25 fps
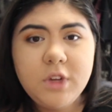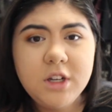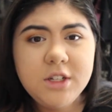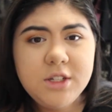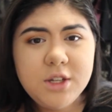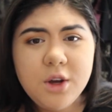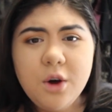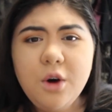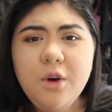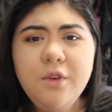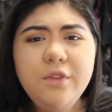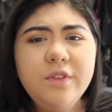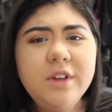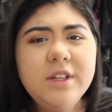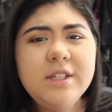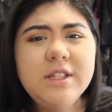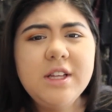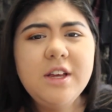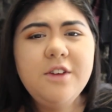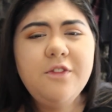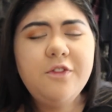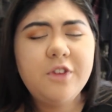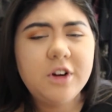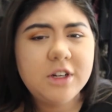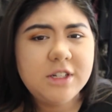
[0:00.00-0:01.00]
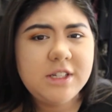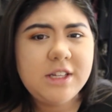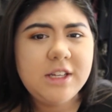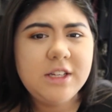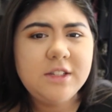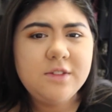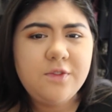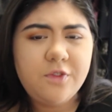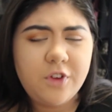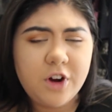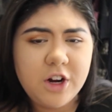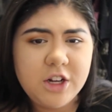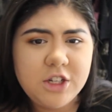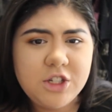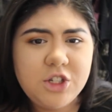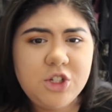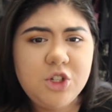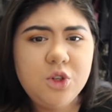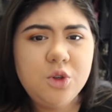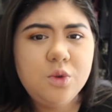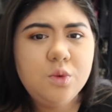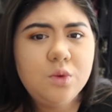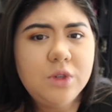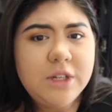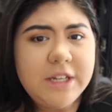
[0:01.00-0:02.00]
So obviously, first things first,
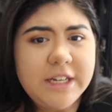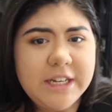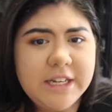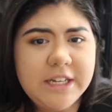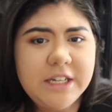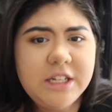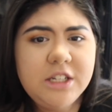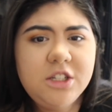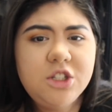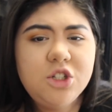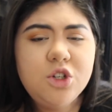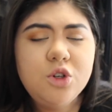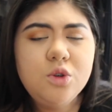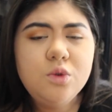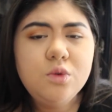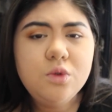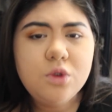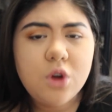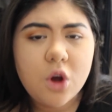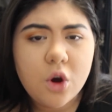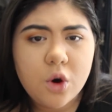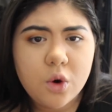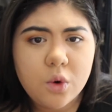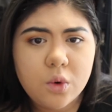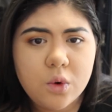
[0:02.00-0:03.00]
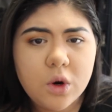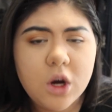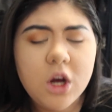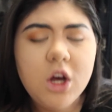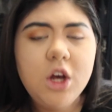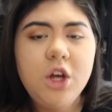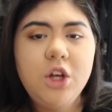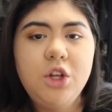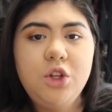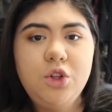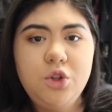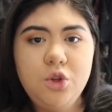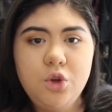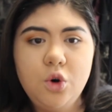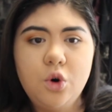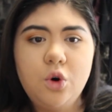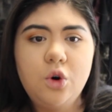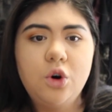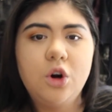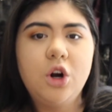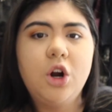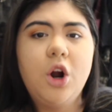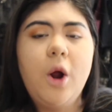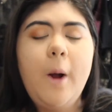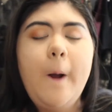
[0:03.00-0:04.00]
you need to know
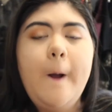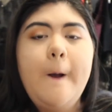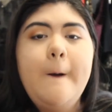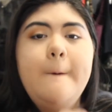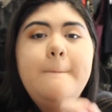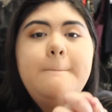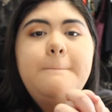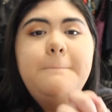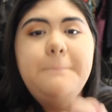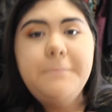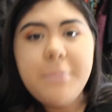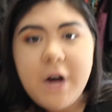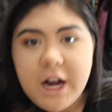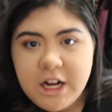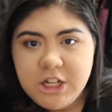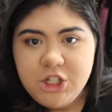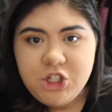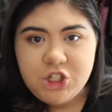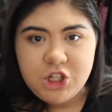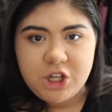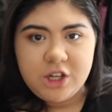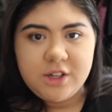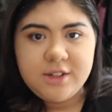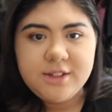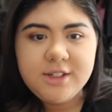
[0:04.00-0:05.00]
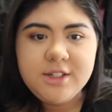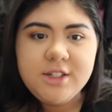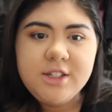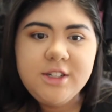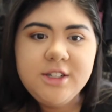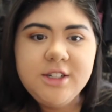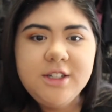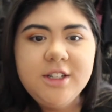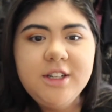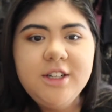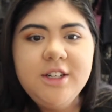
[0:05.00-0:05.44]
your budget.